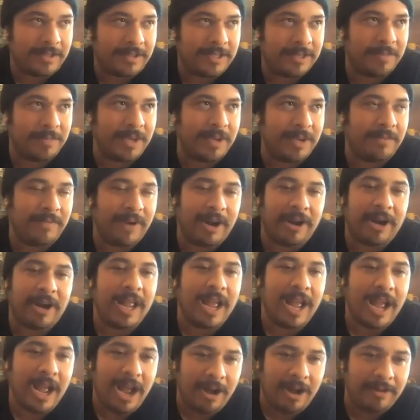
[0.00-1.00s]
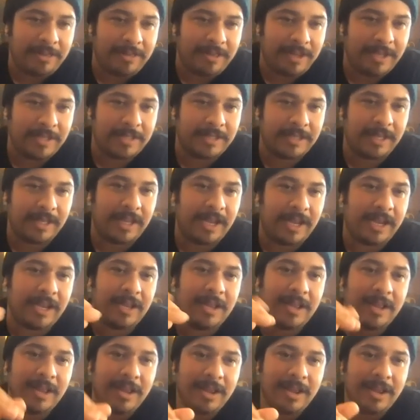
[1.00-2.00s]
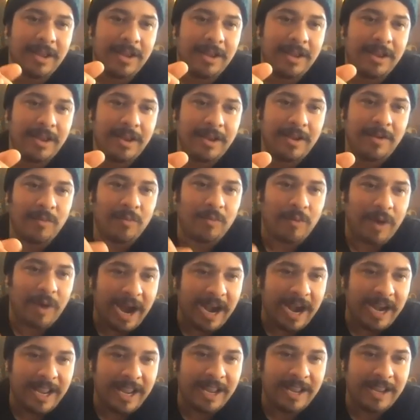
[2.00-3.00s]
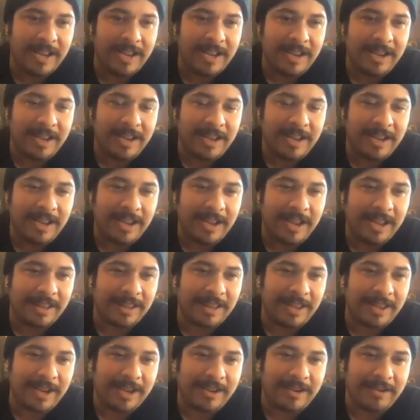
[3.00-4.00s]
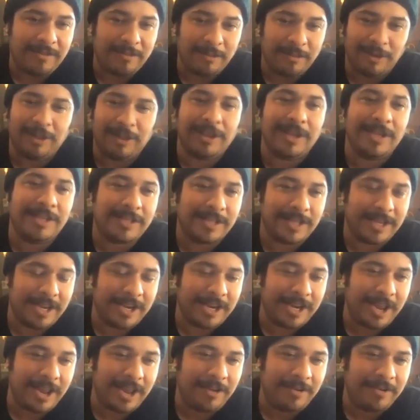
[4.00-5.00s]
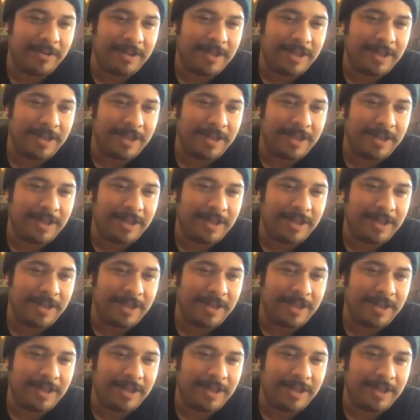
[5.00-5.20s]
to be very healthy to like write it and like release it, you know?